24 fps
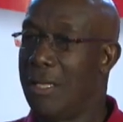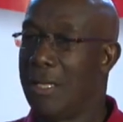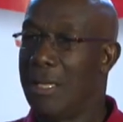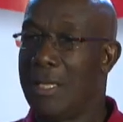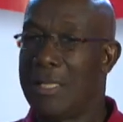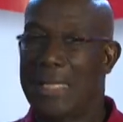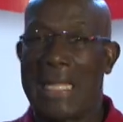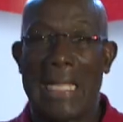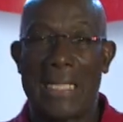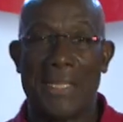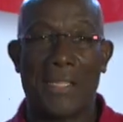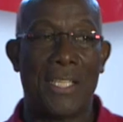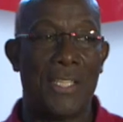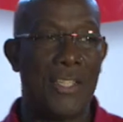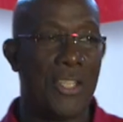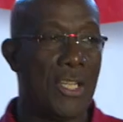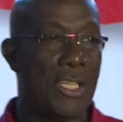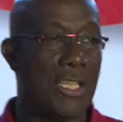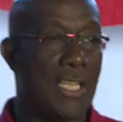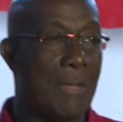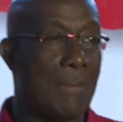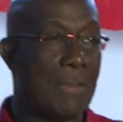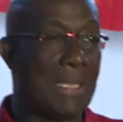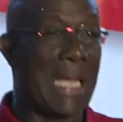That
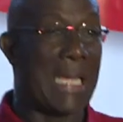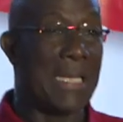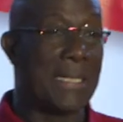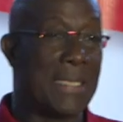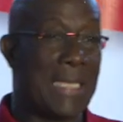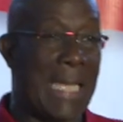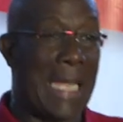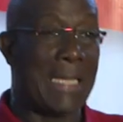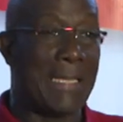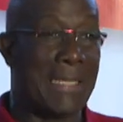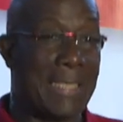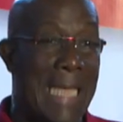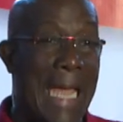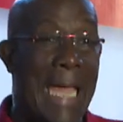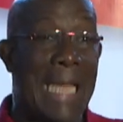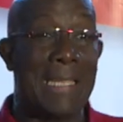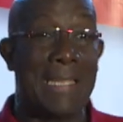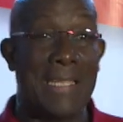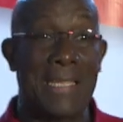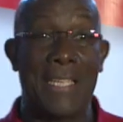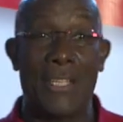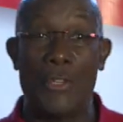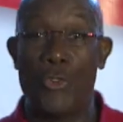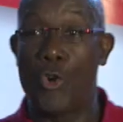
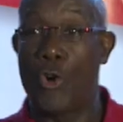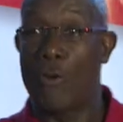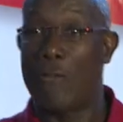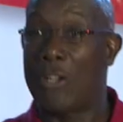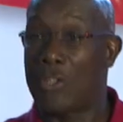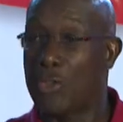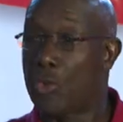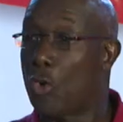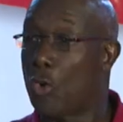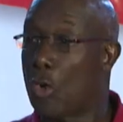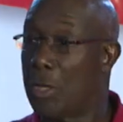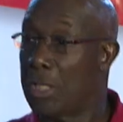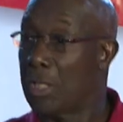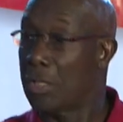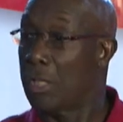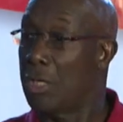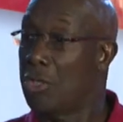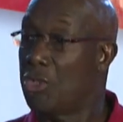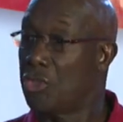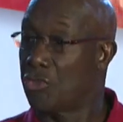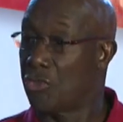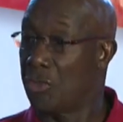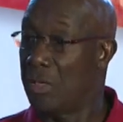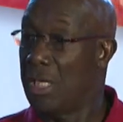didn't overthrow the
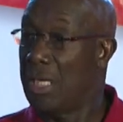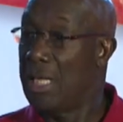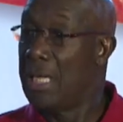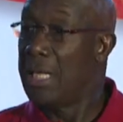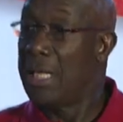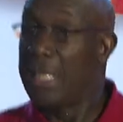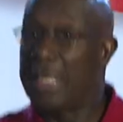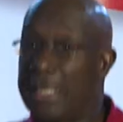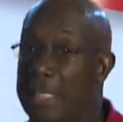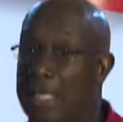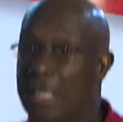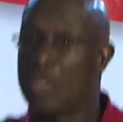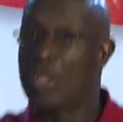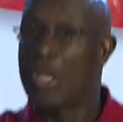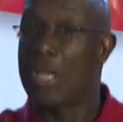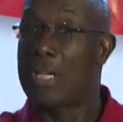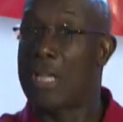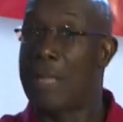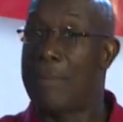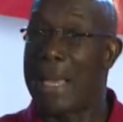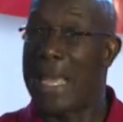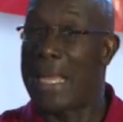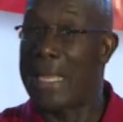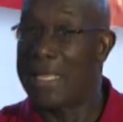country. It didn't
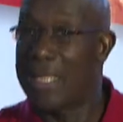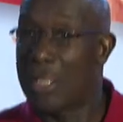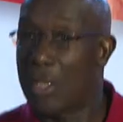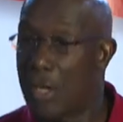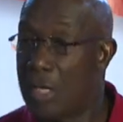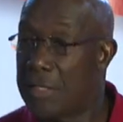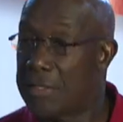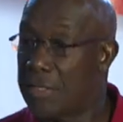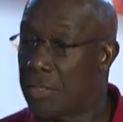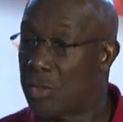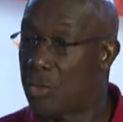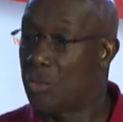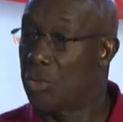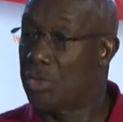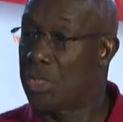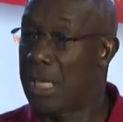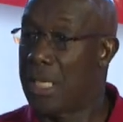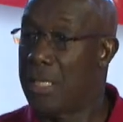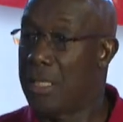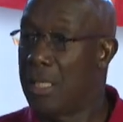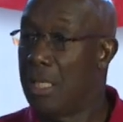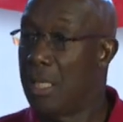undermine the constitution.